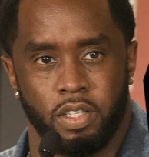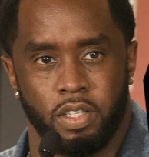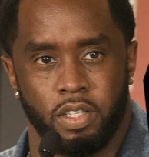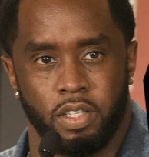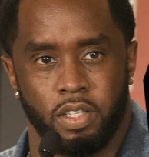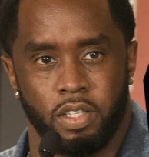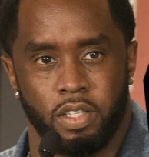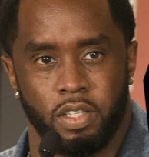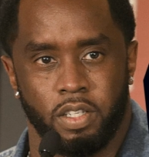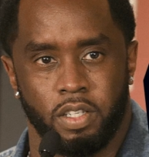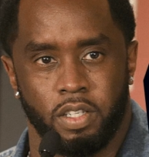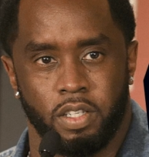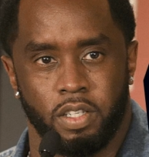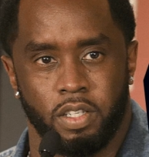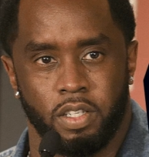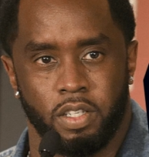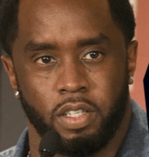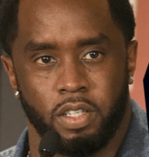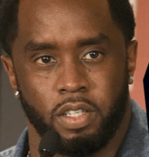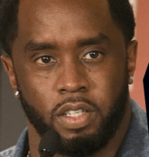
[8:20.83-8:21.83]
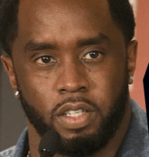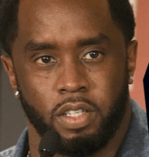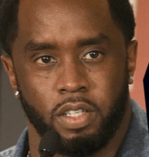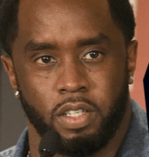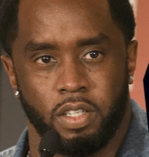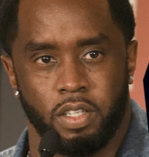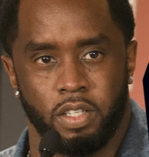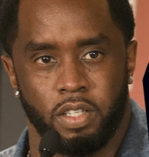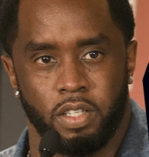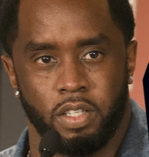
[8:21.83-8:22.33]

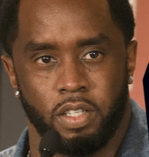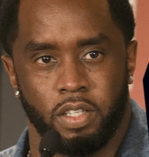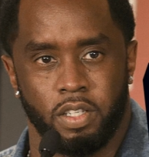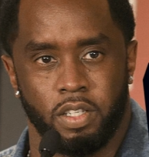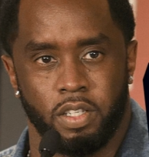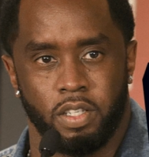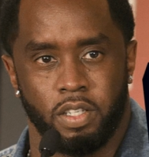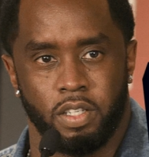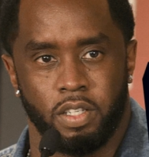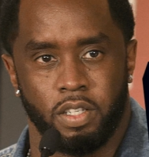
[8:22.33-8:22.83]
Nothing is said.